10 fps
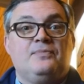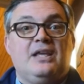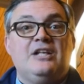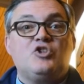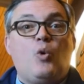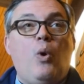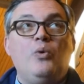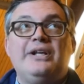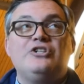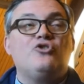it's
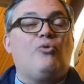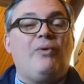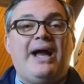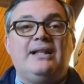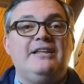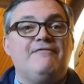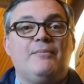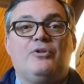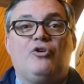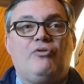quoting directly
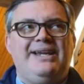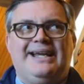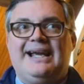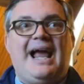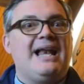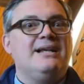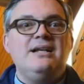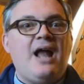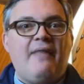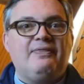from the Greek,
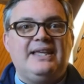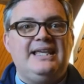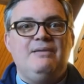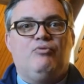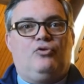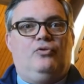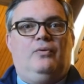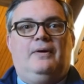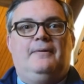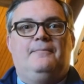not the Hebrew.
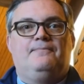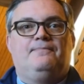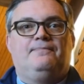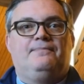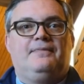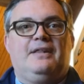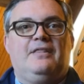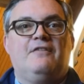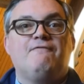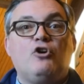
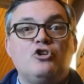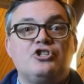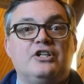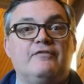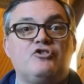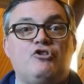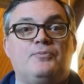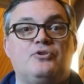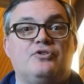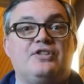The version of the
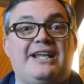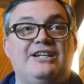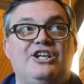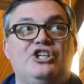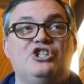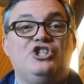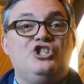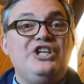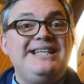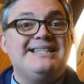scriptures that
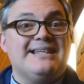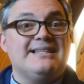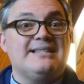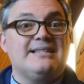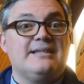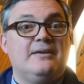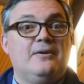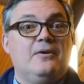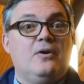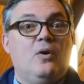Jesus
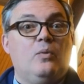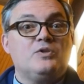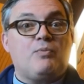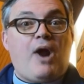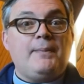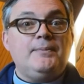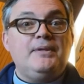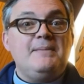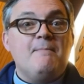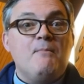was
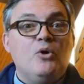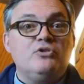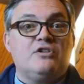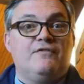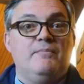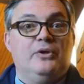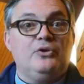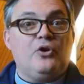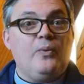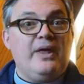probably most
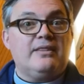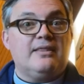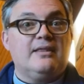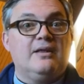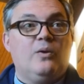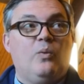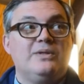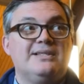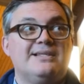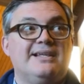familiar with
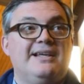was